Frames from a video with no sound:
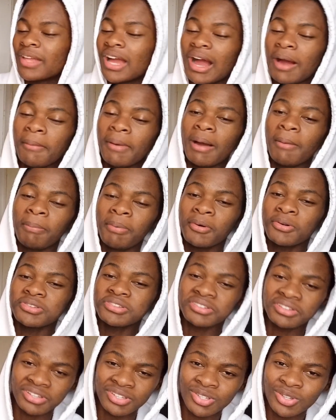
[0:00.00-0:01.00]
I
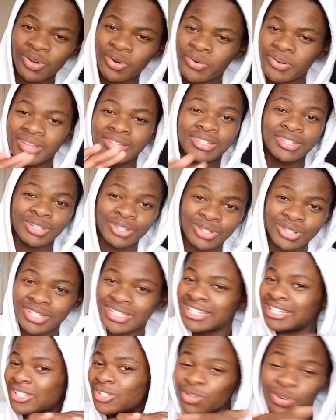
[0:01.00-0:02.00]
posted a story.
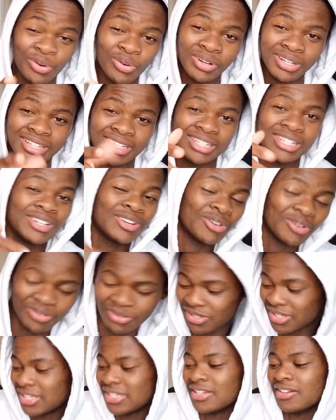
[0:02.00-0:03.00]
She saw it. She
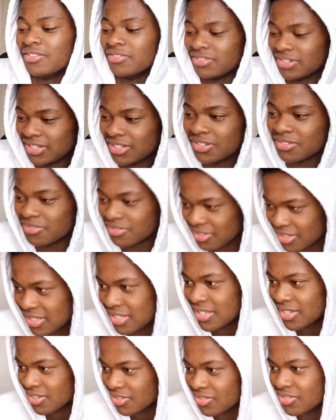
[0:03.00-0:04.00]
knows herself. She knows
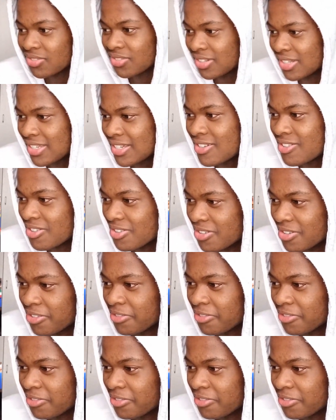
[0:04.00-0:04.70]
herself. Let's go.